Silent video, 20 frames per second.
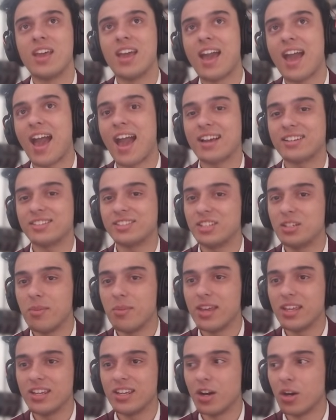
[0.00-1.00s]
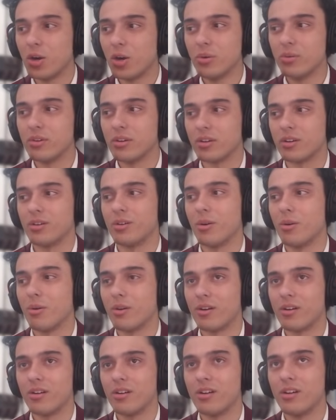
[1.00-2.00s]
Axie Mania owner
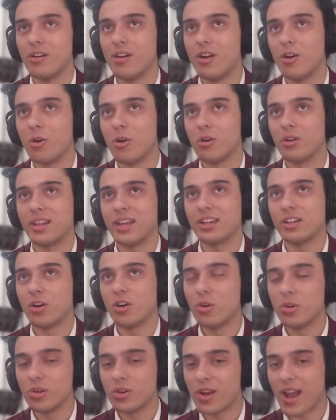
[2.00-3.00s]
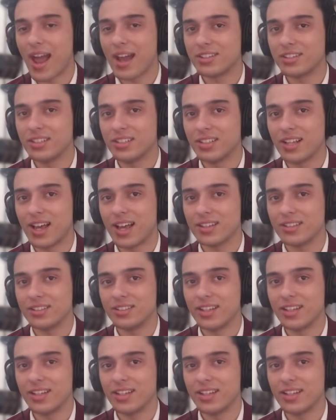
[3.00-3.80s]
or or like owner classy.